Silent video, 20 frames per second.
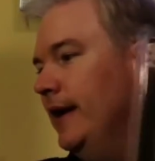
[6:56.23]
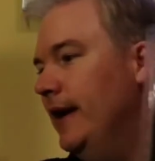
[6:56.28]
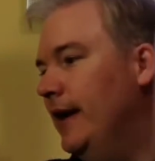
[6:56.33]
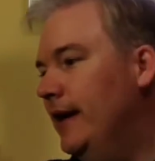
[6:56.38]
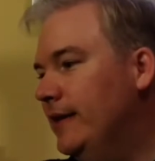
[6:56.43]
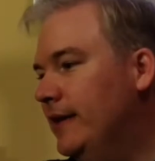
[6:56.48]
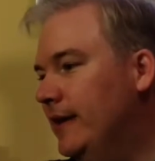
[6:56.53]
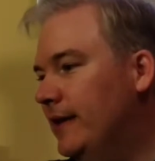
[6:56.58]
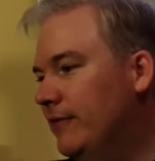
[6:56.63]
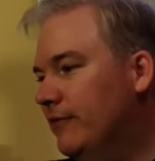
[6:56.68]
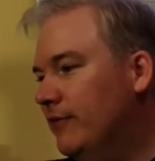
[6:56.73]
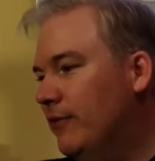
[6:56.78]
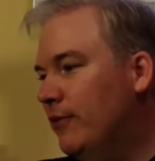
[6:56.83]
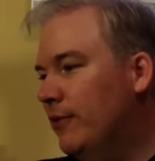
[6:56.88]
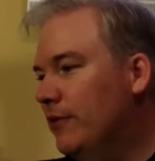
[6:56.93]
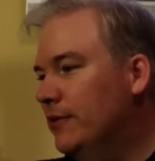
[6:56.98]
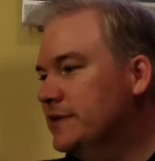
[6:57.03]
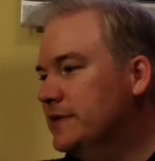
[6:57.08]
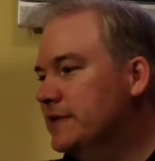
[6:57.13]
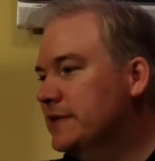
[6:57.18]
And then, of
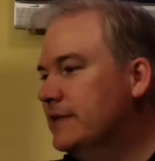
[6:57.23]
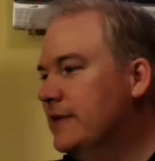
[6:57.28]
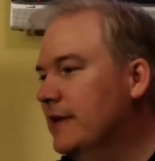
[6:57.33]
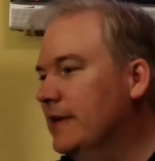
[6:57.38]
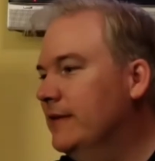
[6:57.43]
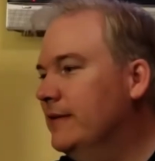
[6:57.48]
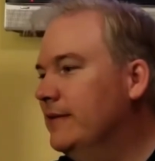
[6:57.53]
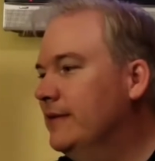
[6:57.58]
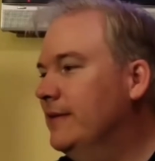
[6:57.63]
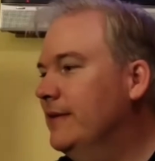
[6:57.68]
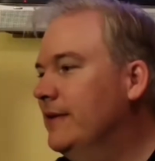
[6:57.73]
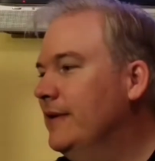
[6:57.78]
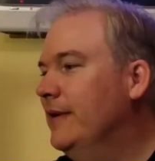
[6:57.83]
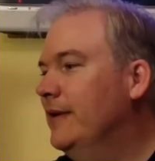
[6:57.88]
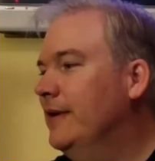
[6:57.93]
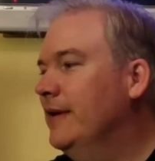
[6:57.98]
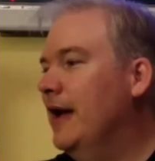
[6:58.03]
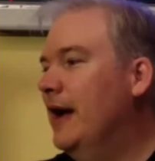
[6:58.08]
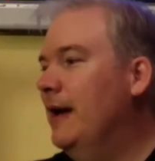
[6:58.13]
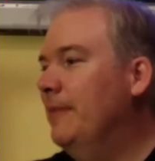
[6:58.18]
course, the
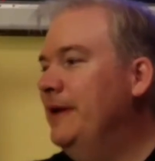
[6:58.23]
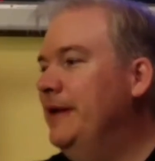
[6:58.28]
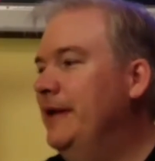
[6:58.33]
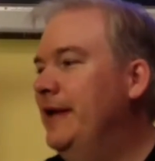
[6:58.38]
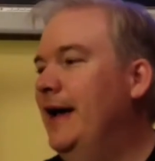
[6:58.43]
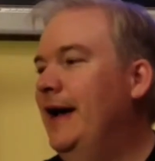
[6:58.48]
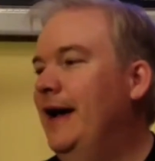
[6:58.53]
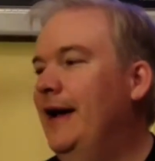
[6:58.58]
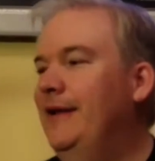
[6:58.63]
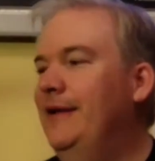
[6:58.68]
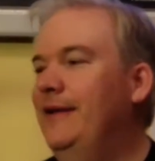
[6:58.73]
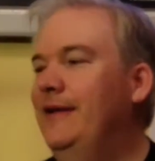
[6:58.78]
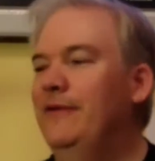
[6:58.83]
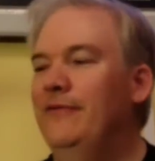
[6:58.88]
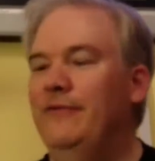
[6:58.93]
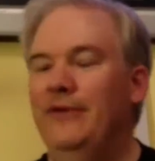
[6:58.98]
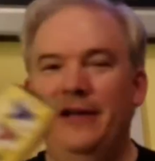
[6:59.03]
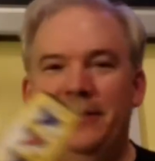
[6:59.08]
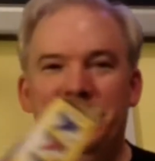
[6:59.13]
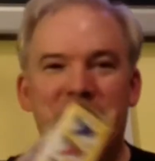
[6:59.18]
copycat
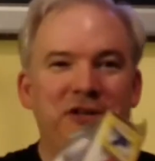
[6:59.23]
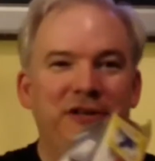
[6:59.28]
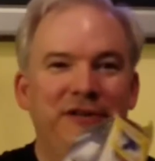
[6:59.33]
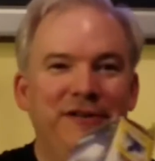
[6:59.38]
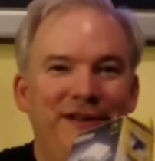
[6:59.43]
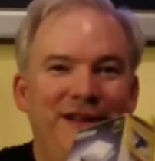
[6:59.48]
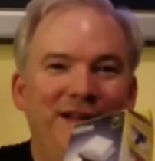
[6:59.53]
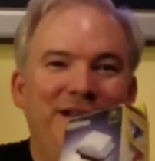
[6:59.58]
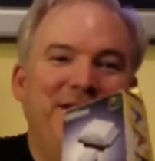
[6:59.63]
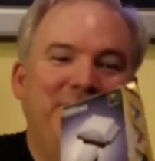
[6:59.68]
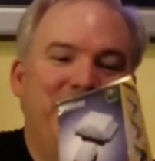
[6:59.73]
Innovation